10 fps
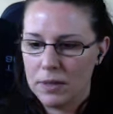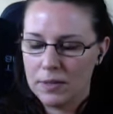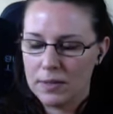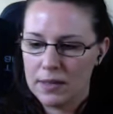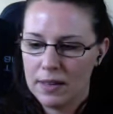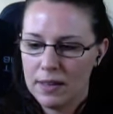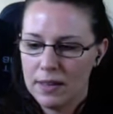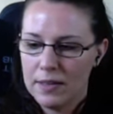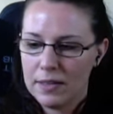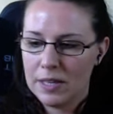because
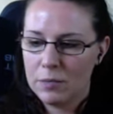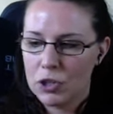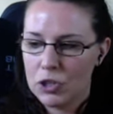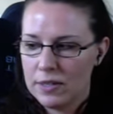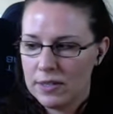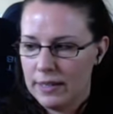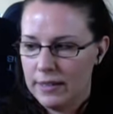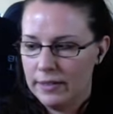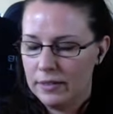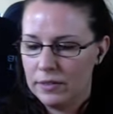the assumption is
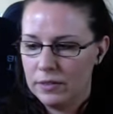that